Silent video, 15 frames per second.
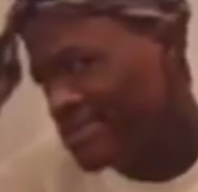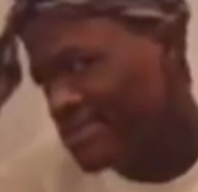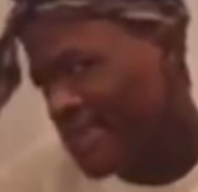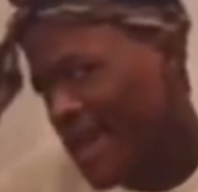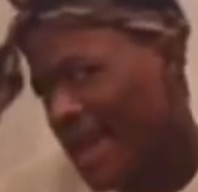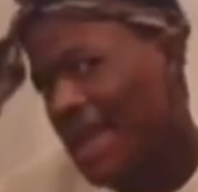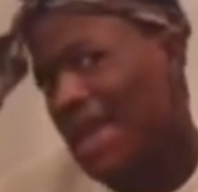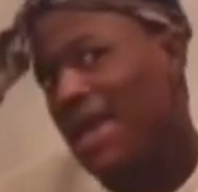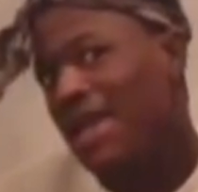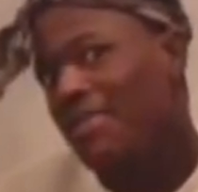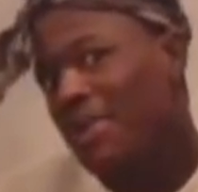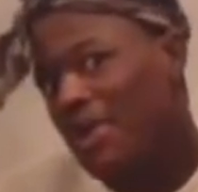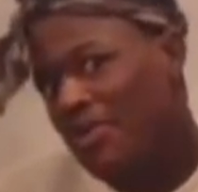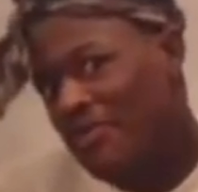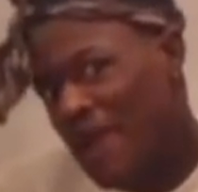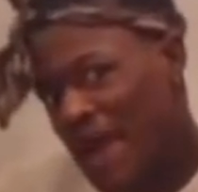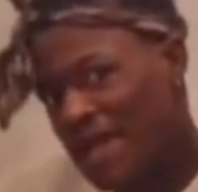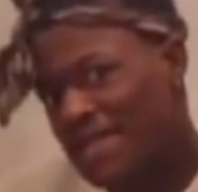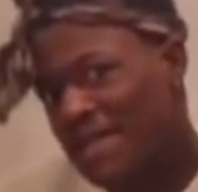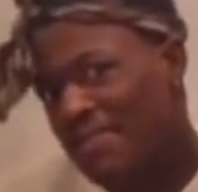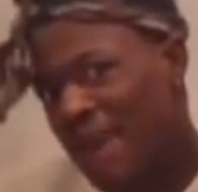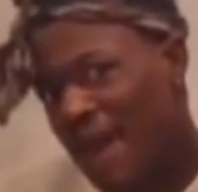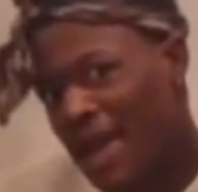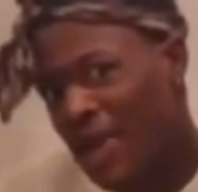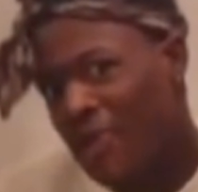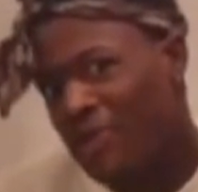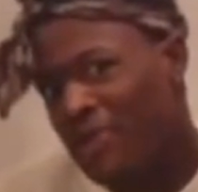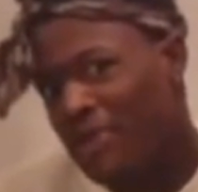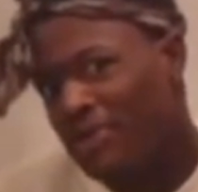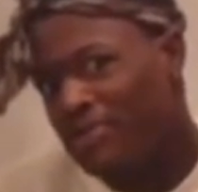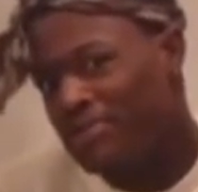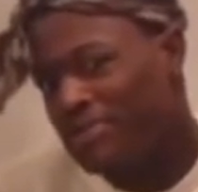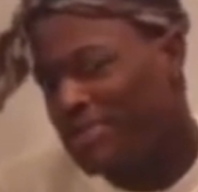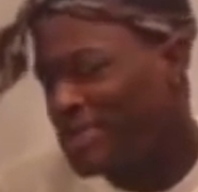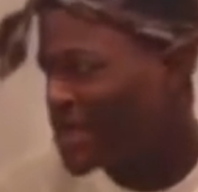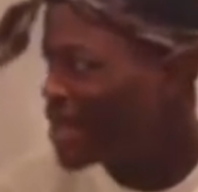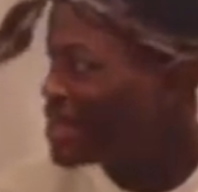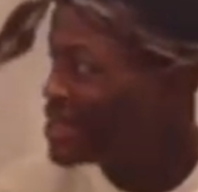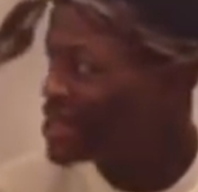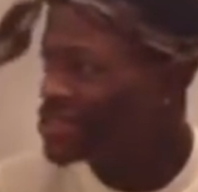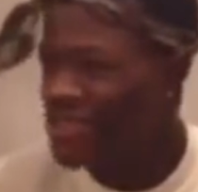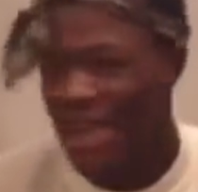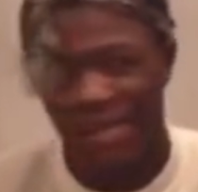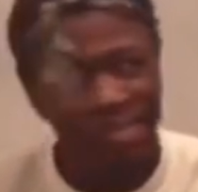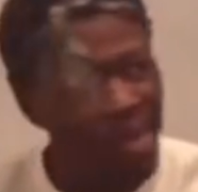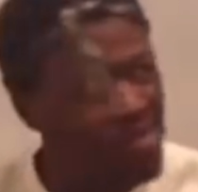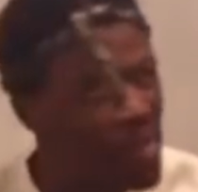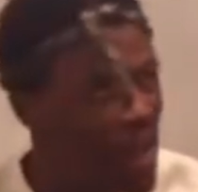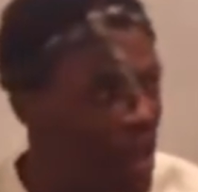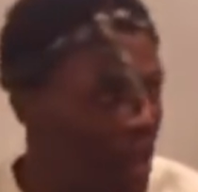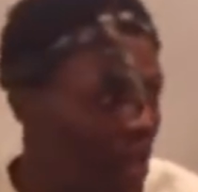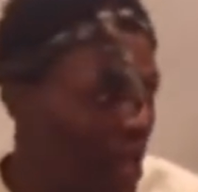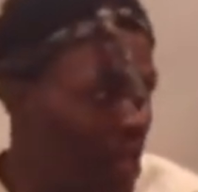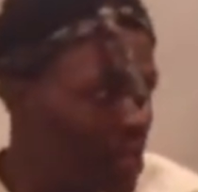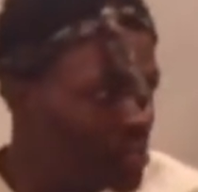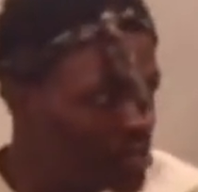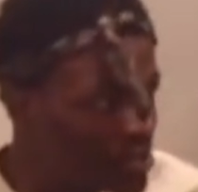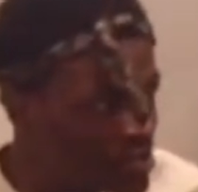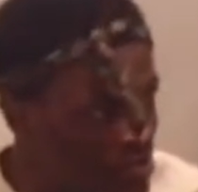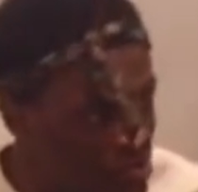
How the hell I'm gonna go find somebody I don't know? Nigga trying to play mind games.